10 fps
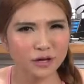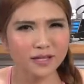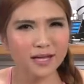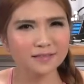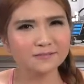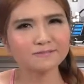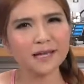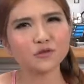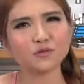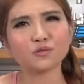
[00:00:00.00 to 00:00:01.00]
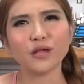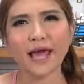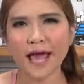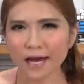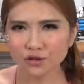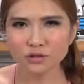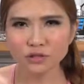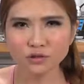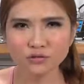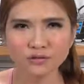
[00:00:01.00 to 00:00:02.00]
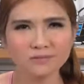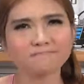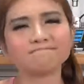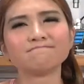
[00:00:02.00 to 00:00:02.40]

product that you would actually use,